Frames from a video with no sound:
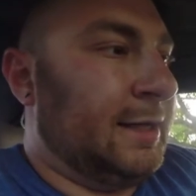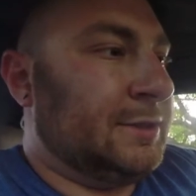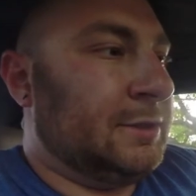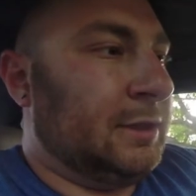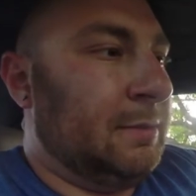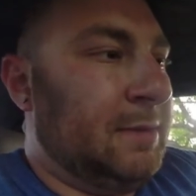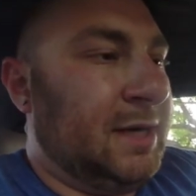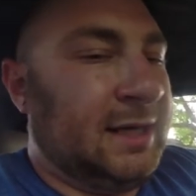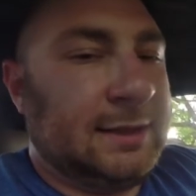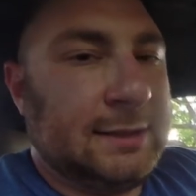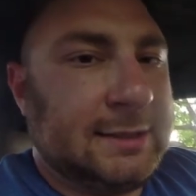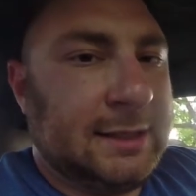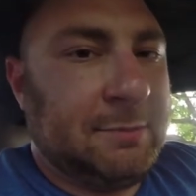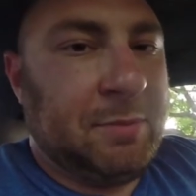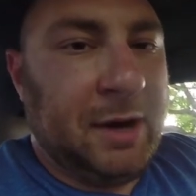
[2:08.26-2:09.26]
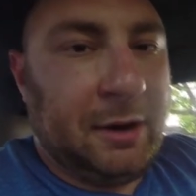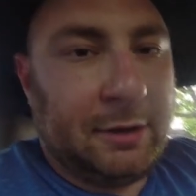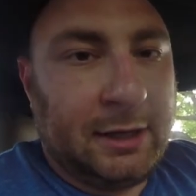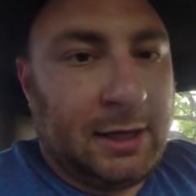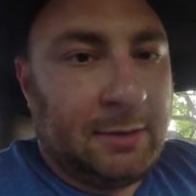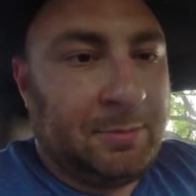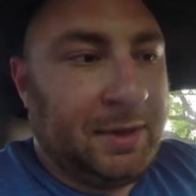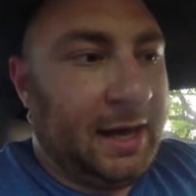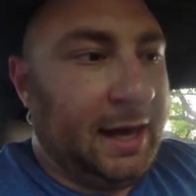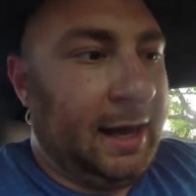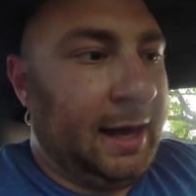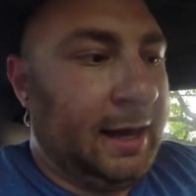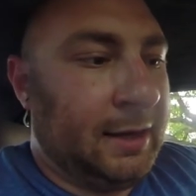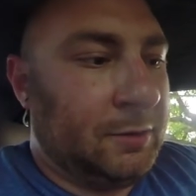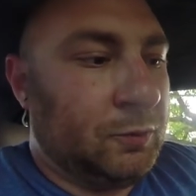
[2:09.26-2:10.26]
So let me get this thing paired up,
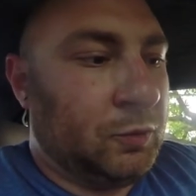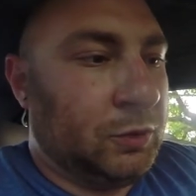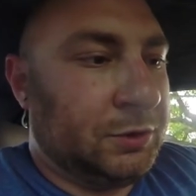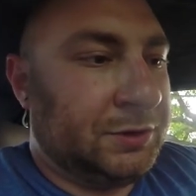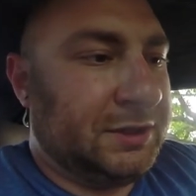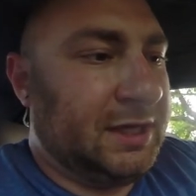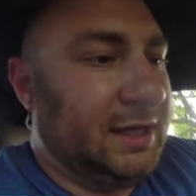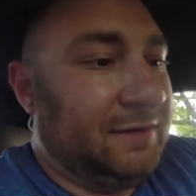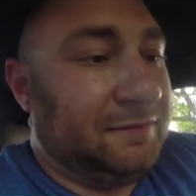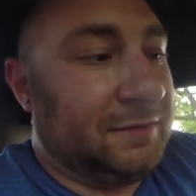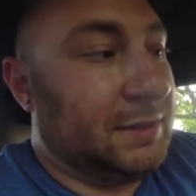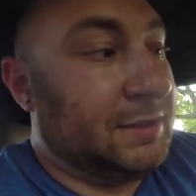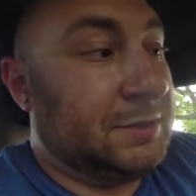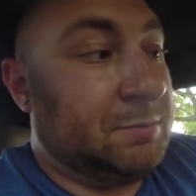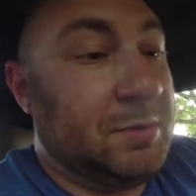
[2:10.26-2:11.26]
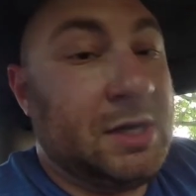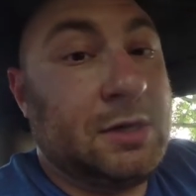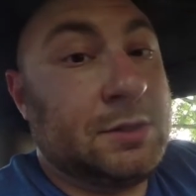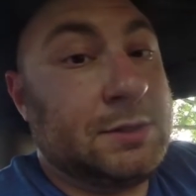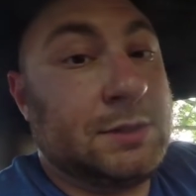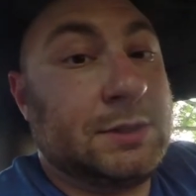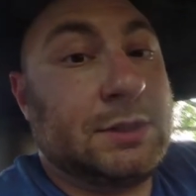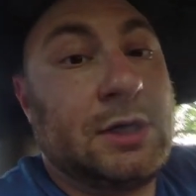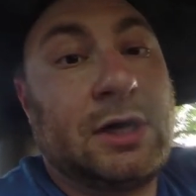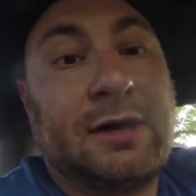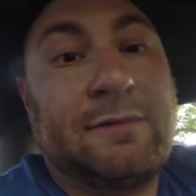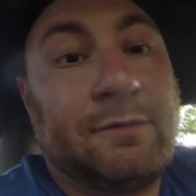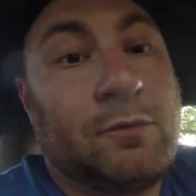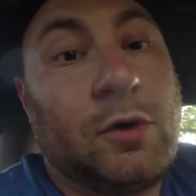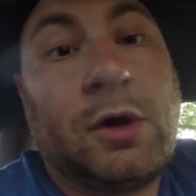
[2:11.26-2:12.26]
and we'll see if the speakers in this
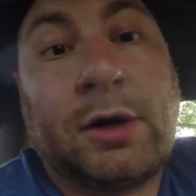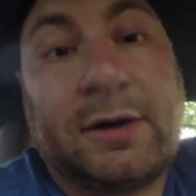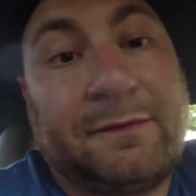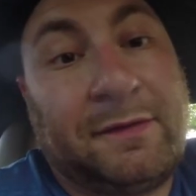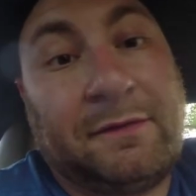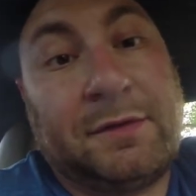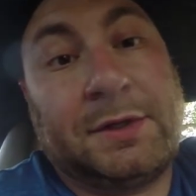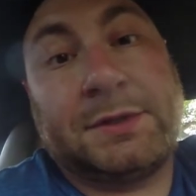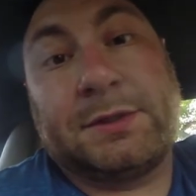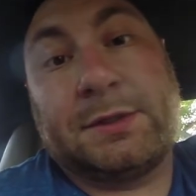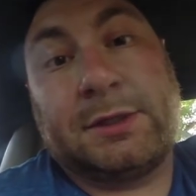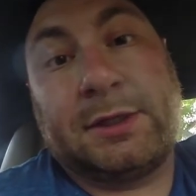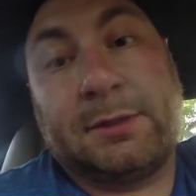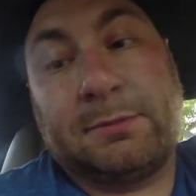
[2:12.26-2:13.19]
car even work, if everything's hooked